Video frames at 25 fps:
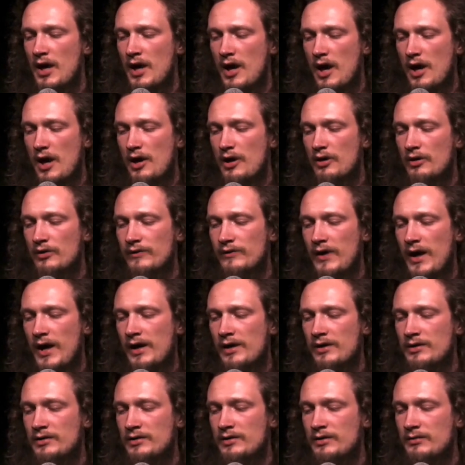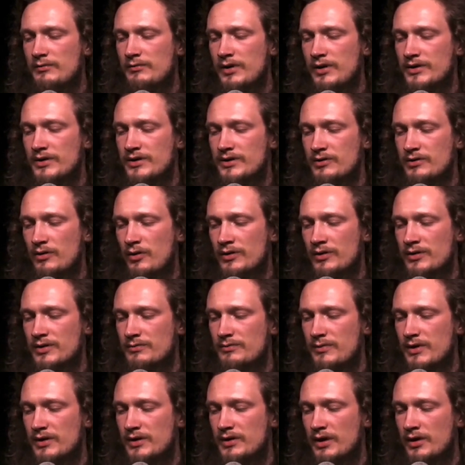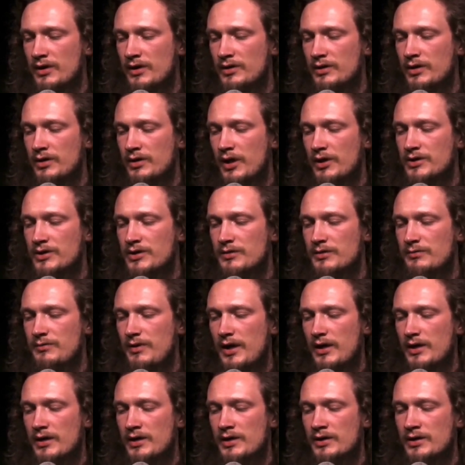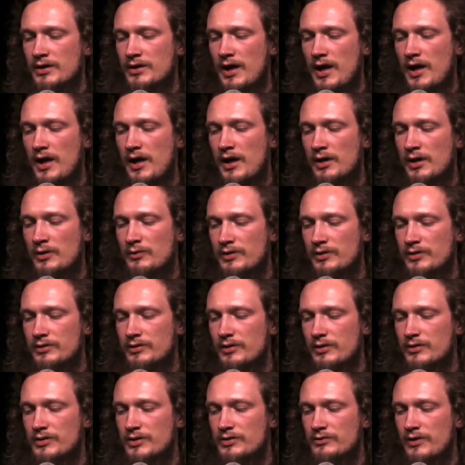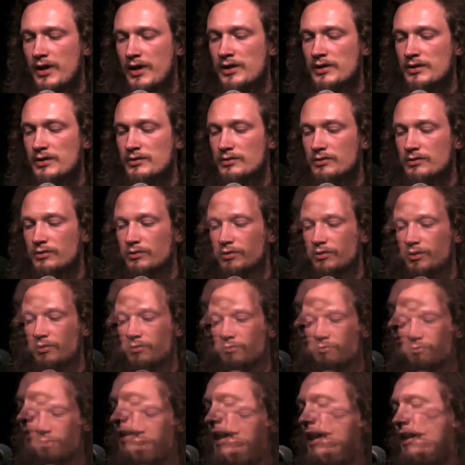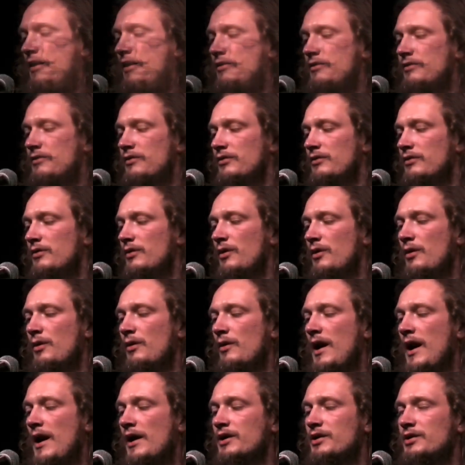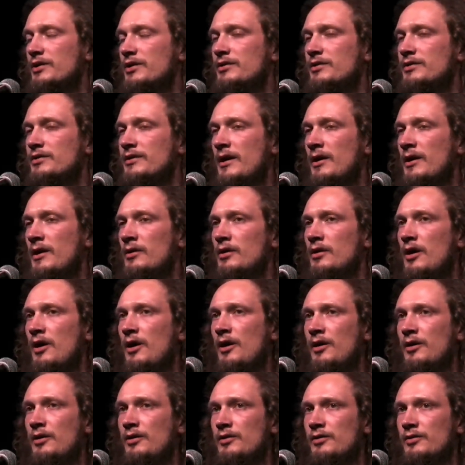a random assortment untouched by a god with no straight golden path and no actions outlawed.